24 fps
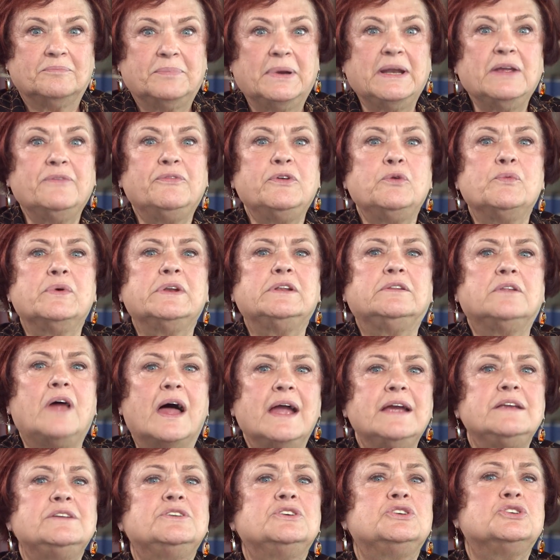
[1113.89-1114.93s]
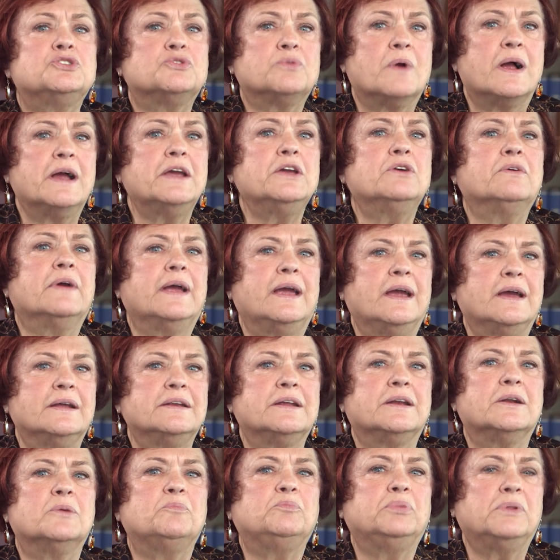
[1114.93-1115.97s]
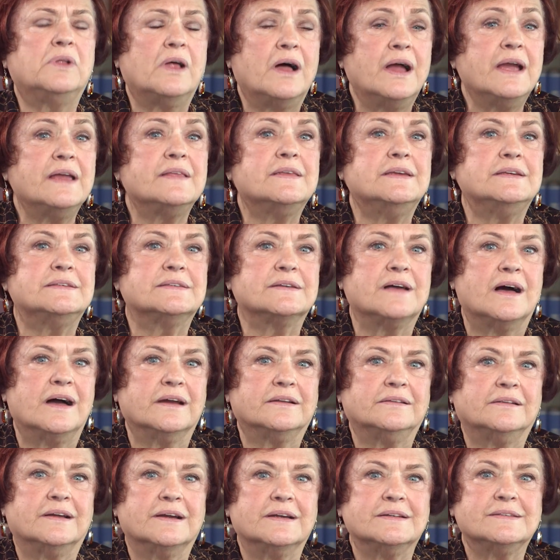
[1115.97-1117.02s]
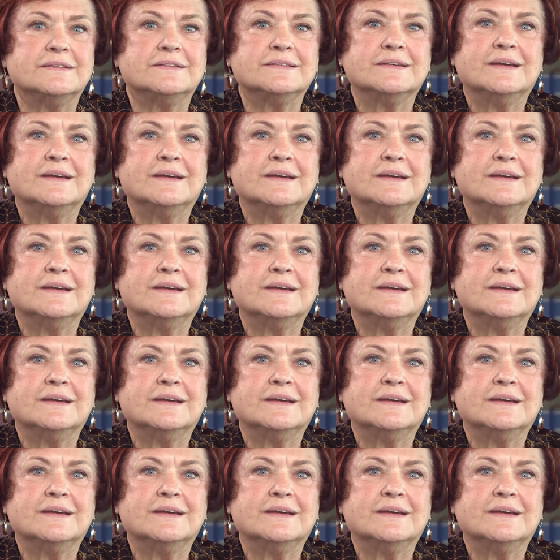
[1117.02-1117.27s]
But if you would like to try your hand at applying these guidelines,